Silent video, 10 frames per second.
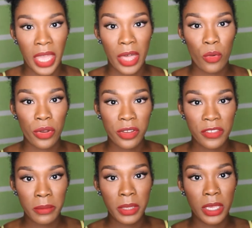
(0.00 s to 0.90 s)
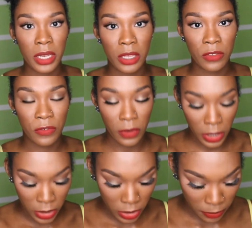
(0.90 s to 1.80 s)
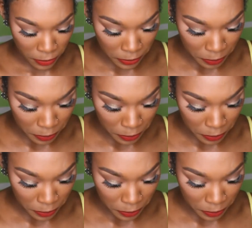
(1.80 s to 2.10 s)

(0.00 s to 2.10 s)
I ordered some goodies from